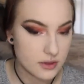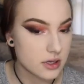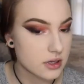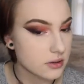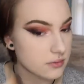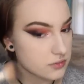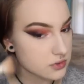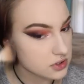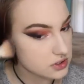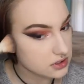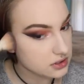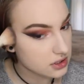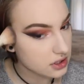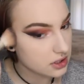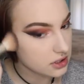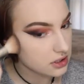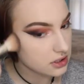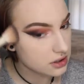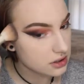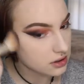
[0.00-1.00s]
and I'm just going
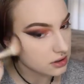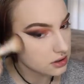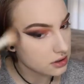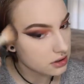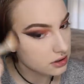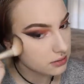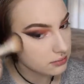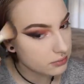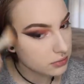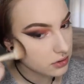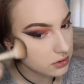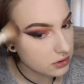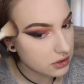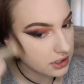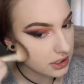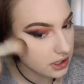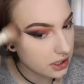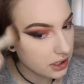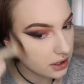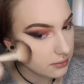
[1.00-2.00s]
to pull
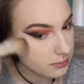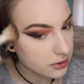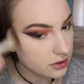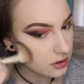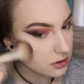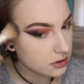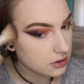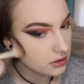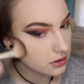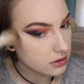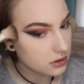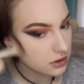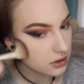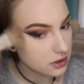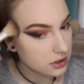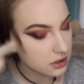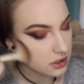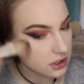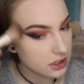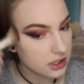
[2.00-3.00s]
it up
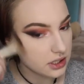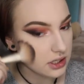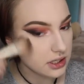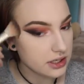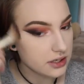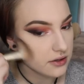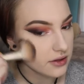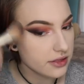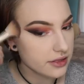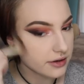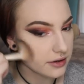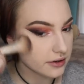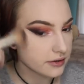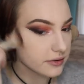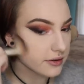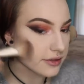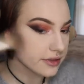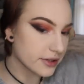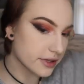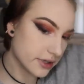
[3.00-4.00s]
a little
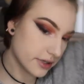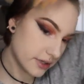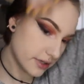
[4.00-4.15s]
circles.